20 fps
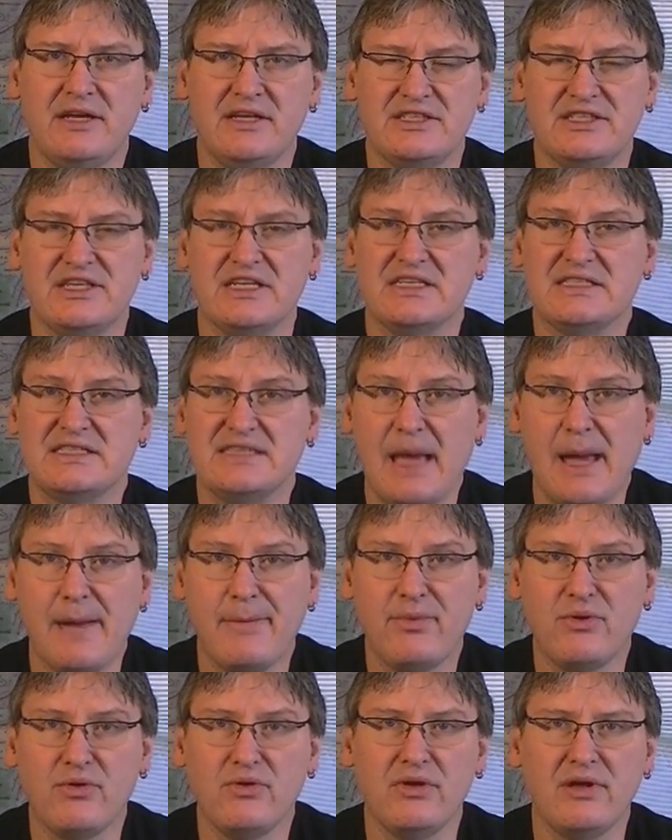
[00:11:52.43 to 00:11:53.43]
as an
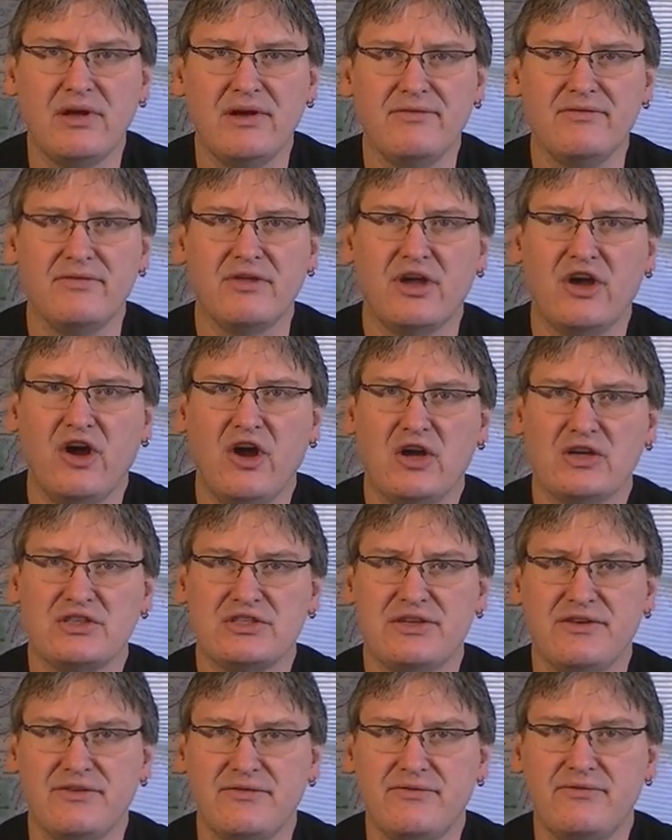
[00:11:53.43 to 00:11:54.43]
example of the
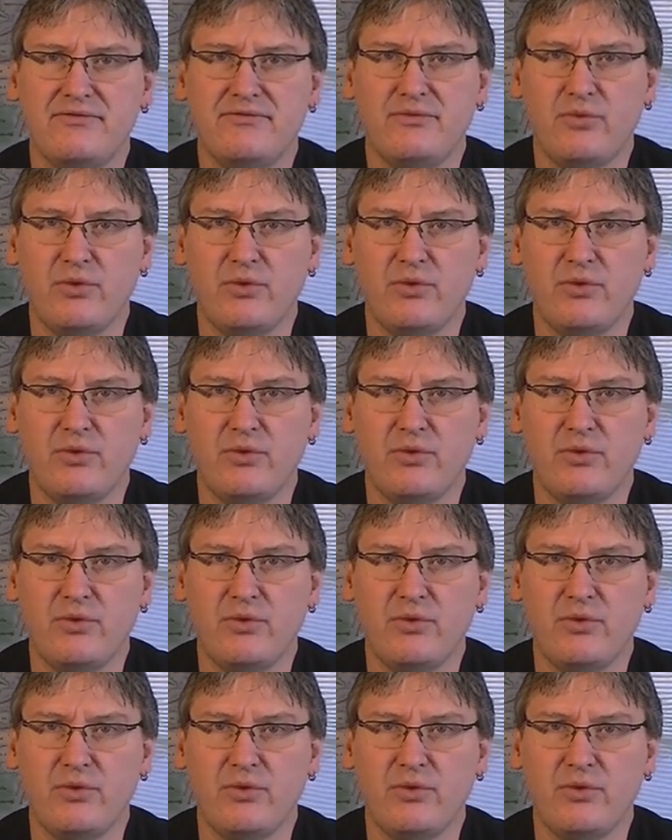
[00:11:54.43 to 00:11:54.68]
cost of